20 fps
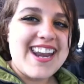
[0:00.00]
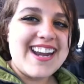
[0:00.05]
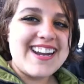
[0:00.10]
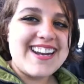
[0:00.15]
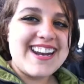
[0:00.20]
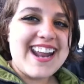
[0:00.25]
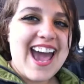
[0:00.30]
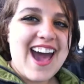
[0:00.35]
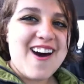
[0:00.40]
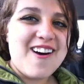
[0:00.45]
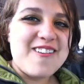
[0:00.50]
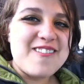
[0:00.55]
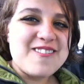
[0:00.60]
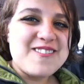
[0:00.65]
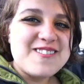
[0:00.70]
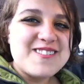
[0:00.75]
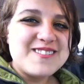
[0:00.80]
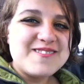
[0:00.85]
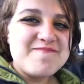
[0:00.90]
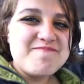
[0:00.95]
edit it out.
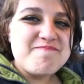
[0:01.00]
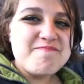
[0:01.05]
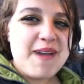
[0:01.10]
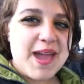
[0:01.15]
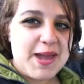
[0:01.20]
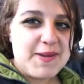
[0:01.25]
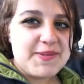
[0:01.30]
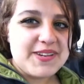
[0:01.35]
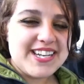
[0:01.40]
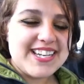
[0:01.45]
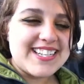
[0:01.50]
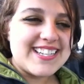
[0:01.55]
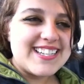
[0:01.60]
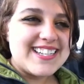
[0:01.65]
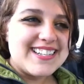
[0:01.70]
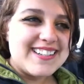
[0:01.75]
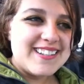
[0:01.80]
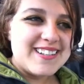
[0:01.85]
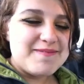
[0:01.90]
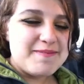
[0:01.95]
Maybe.
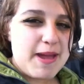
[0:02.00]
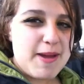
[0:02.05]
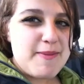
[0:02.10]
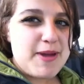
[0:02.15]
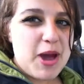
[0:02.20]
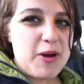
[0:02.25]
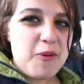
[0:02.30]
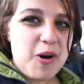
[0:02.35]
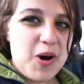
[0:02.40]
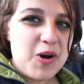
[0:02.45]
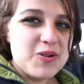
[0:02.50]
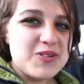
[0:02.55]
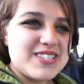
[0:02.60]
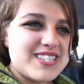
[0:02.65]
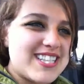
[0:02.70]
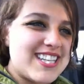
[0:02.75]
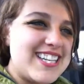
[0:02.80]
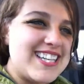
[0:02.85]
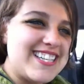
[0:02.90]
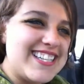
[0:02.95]
Maybe I
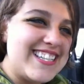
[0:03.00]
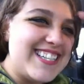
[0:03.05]
won't.